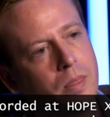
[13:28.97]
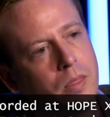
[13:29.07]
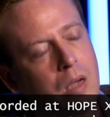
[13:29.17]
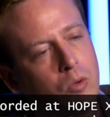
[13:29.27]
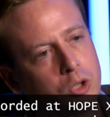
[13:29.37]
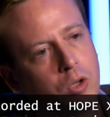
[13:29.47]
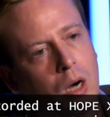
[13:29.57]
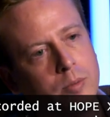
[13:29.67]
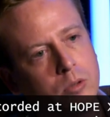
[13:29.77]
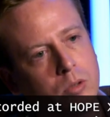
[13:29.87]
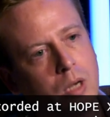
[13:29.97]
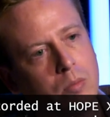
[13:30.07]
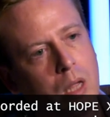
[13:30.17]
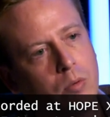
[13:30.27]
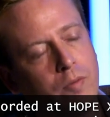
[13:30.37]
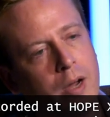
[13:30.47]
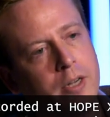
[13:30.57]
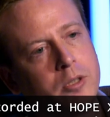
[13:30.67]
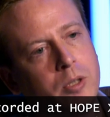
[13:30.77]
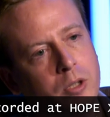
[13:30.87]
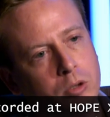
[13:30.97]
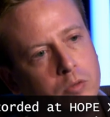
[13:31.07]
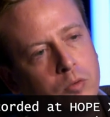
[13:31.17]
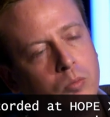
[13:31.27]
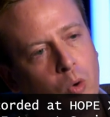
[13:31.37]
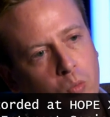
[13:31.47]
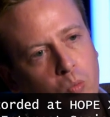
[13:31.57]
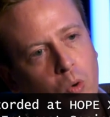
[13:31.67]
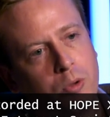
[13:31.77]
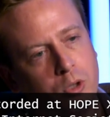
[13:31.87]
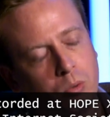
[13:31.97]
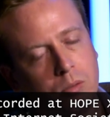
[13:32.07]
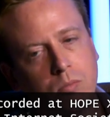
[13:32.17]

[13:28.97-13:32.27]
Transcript: they will ascribe to it. They will find it to be useful and worth doing.